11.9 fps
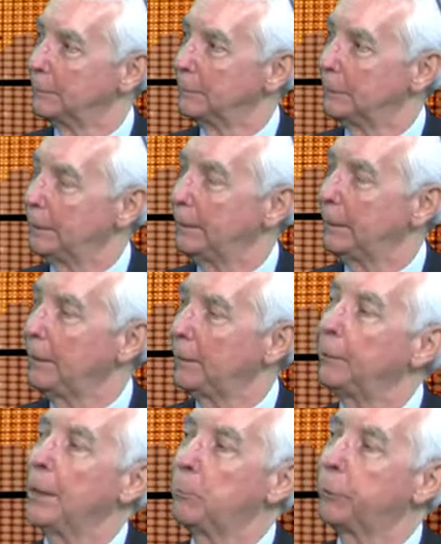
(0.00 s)
Right.
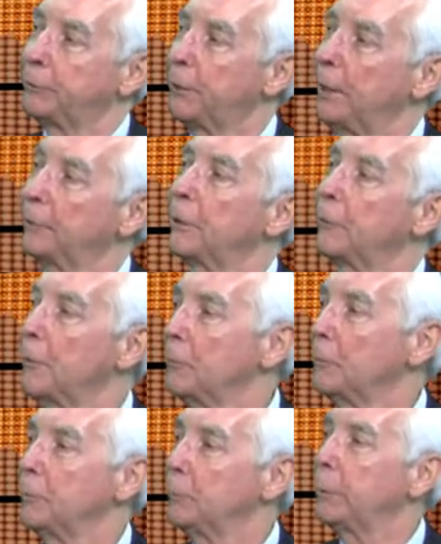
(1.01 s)
They, they protect their own
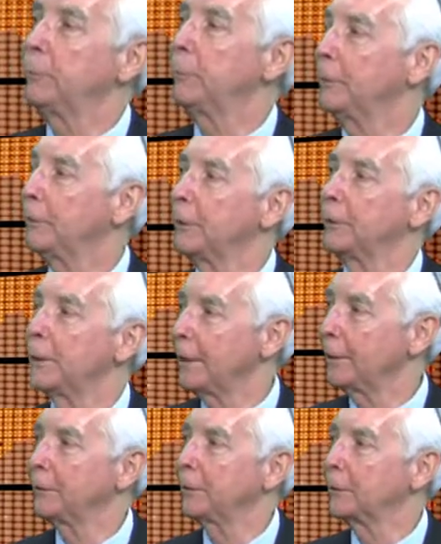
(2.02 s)
people, their, their land,
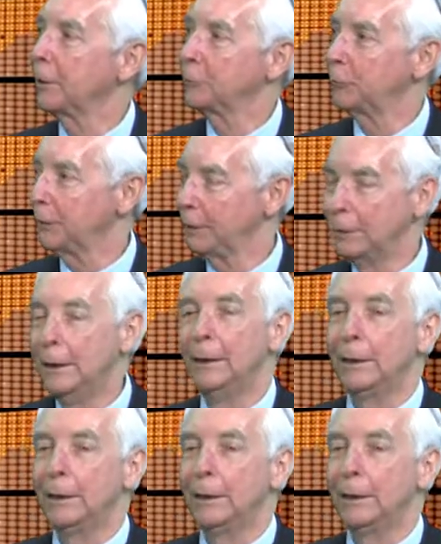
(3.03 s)
country. their country. Yeah. Yeah.